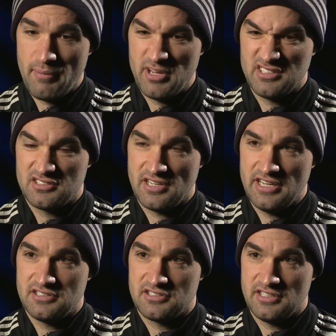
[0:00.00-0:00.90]
I mean,
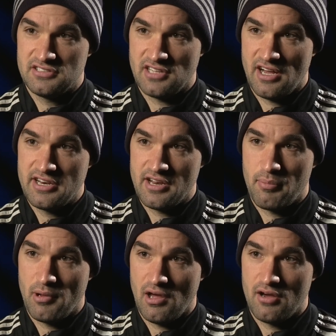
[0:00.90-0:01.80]
he's tidied
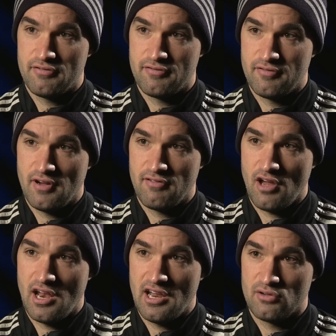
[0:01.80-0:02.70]
up a lot of
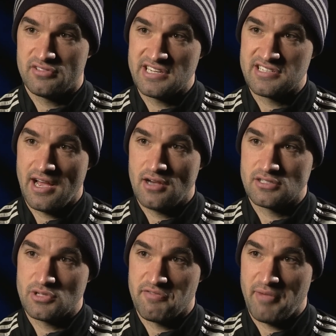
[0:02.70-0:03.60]
little
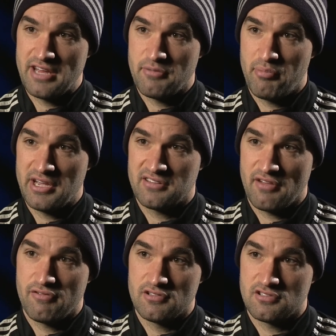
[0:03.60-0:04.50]
details that have made a big
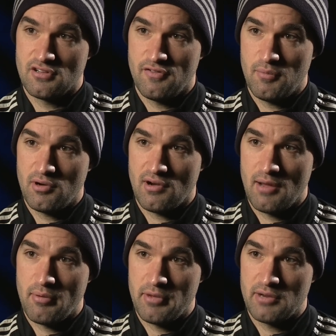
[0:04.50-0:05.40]
difference to the football
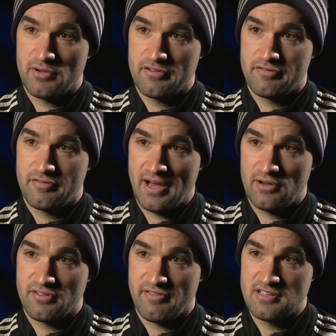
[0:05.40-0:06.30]
club. I mean,
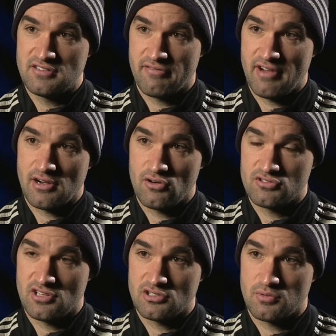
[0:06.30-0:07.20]
our defensive
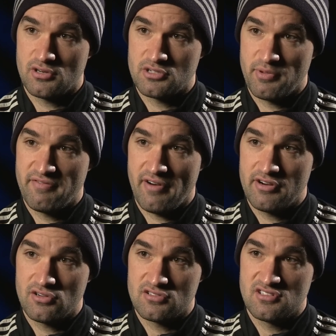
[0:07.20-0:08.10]
record, touch wood, has been
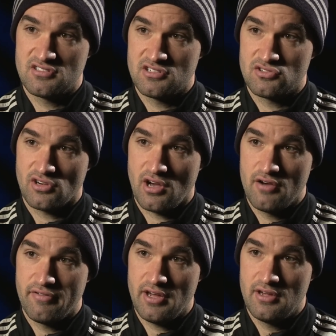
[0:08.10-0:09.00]
very good since he's took
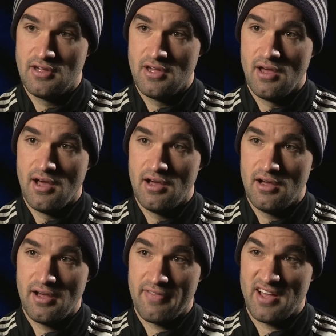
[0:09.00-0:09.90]
over,
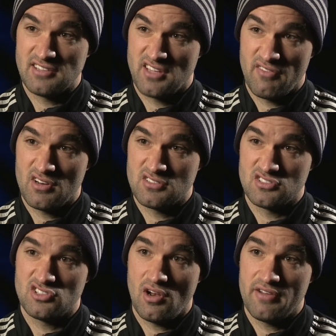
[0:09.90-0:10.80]
and that's given us a
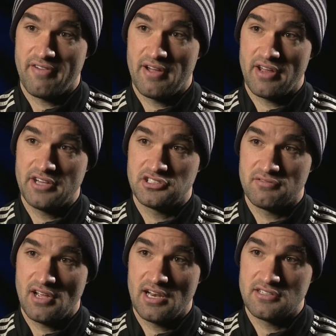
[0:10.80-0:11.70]
solid foundation,
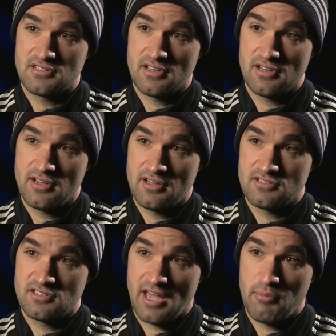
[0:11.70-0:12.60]
really, to
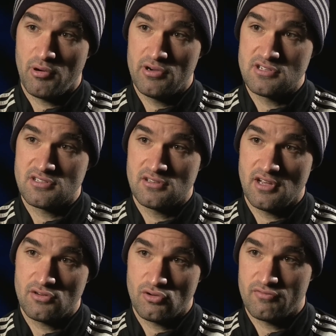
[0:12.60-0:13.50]
get points
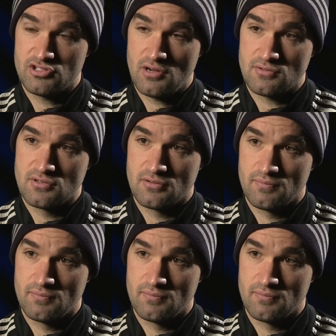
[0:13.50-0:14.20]
and good results.